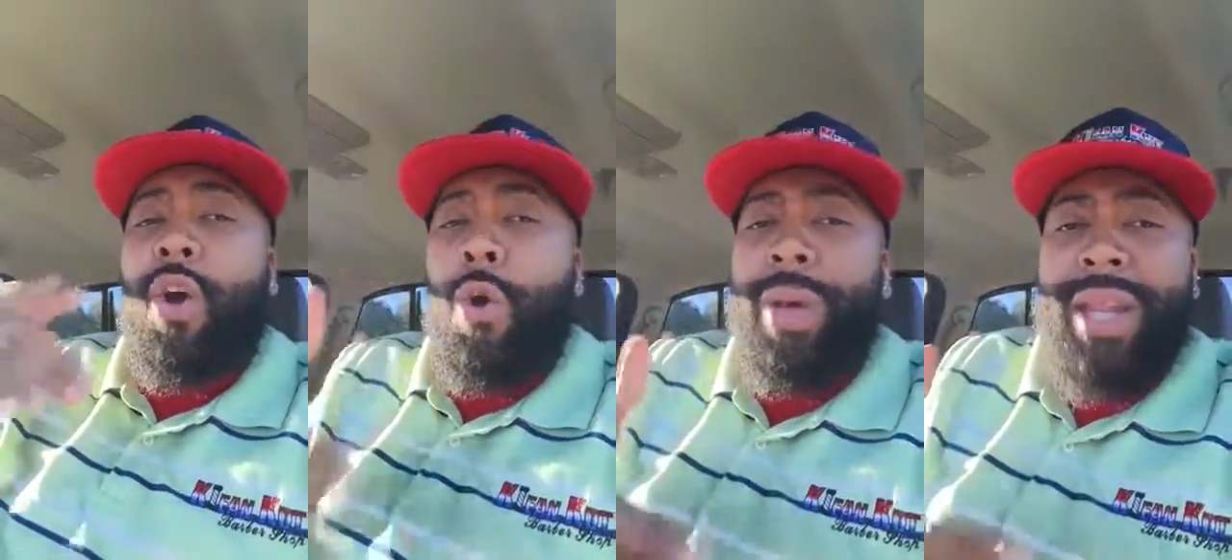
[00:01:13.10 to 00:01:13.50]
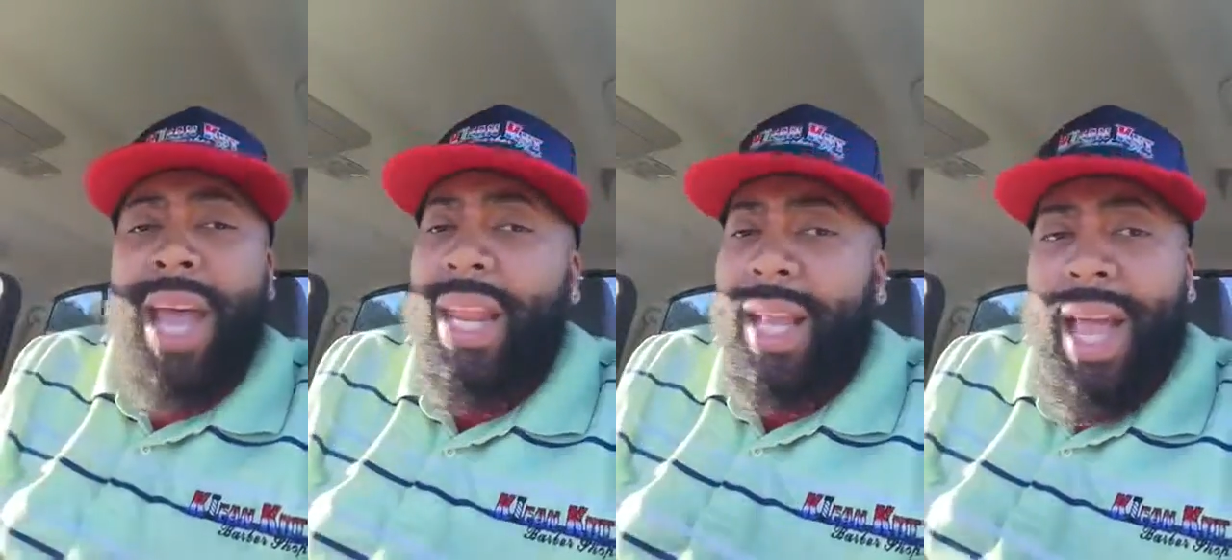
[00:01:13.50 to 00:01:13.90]
home at
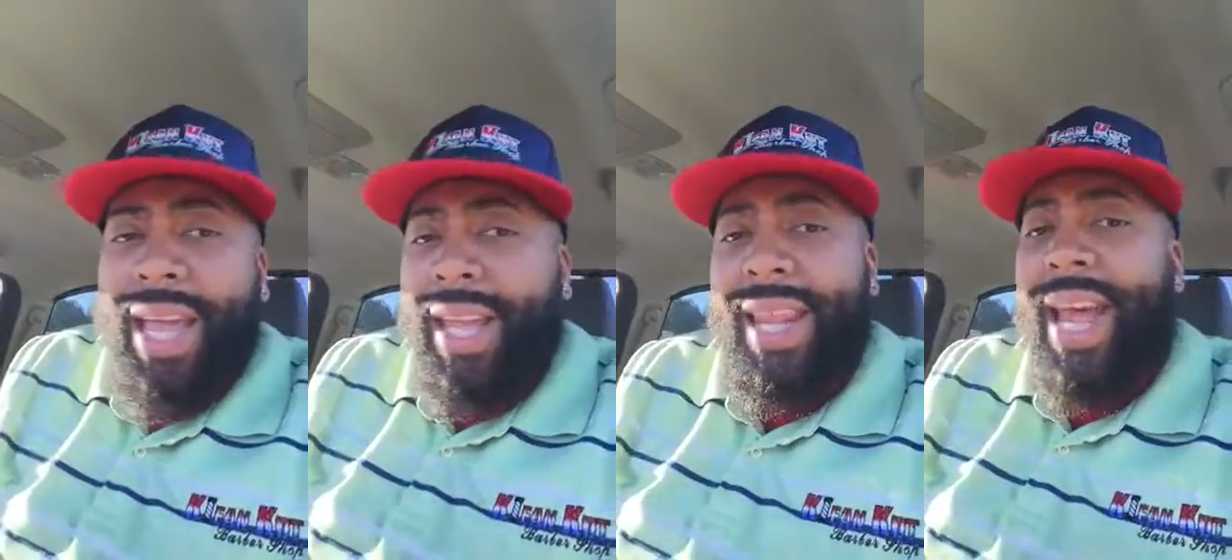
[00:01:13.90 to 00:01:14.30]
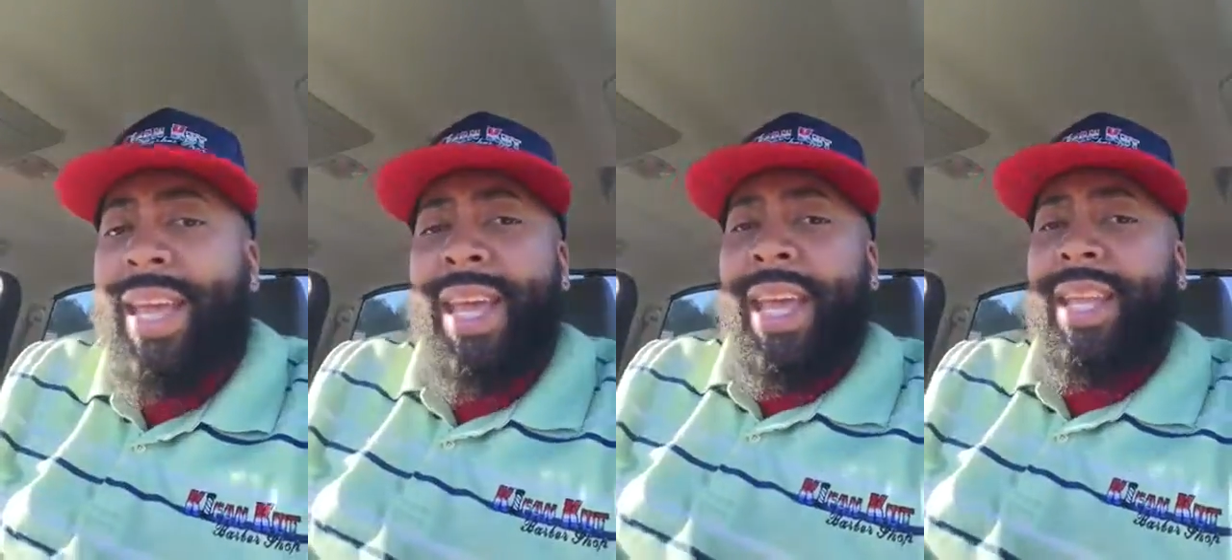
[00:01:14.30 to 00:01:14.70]
9 o'clock at
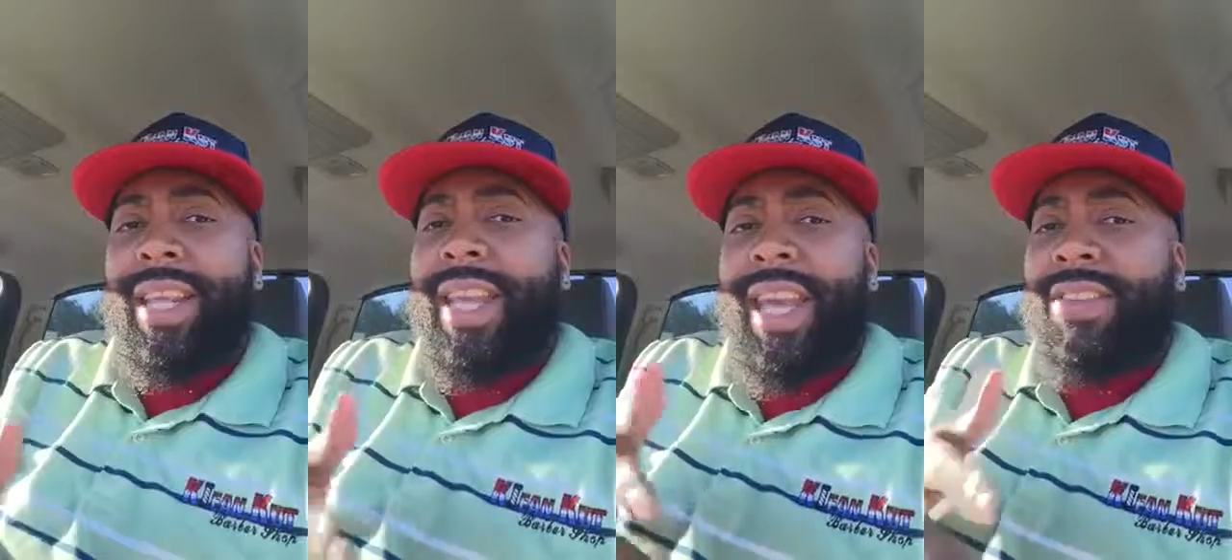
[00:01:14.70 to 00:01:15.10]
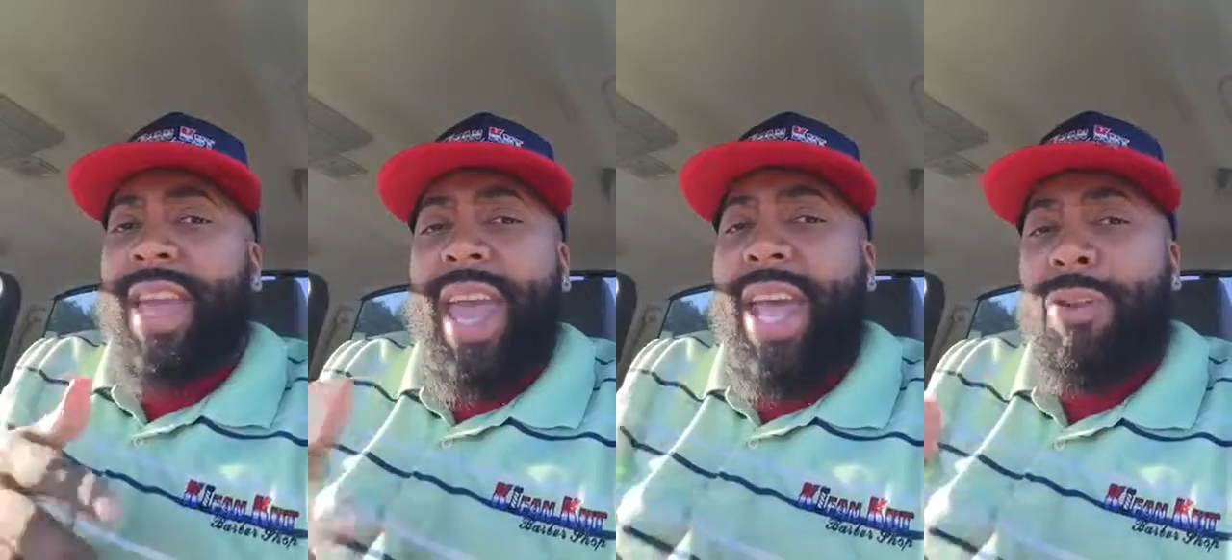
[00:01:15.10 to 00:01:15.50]
night and the kids
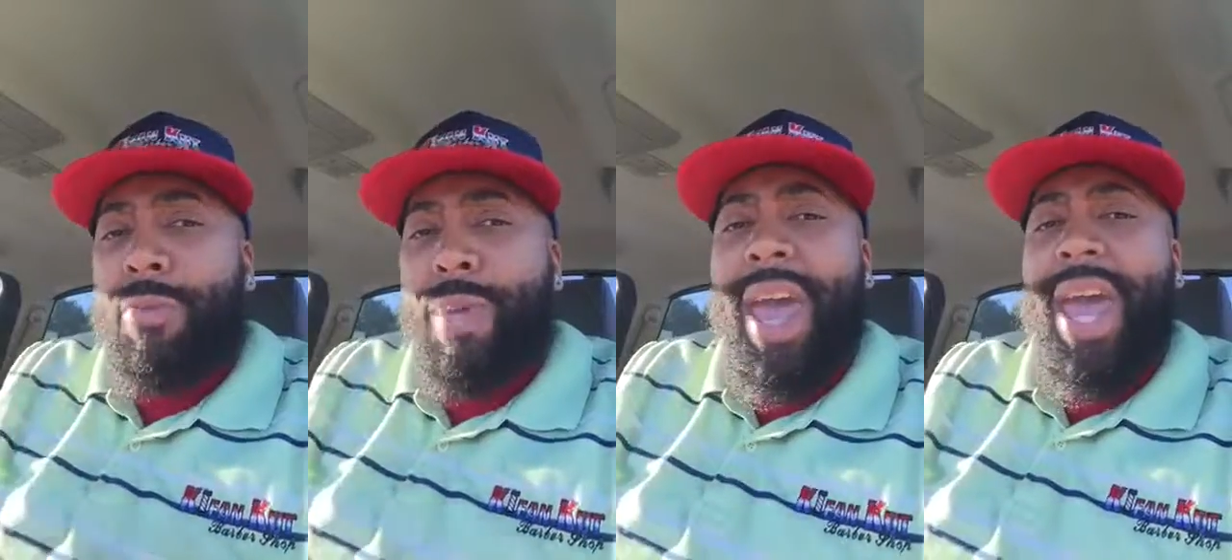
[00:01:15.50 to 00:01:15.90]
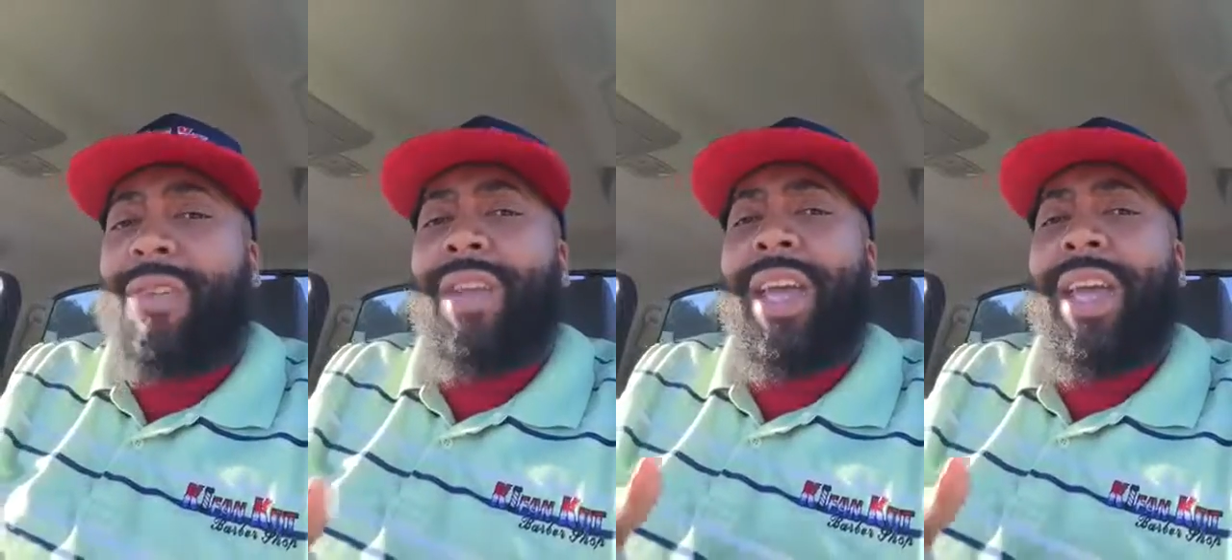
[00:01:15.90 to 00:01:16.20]
ain't had no bath.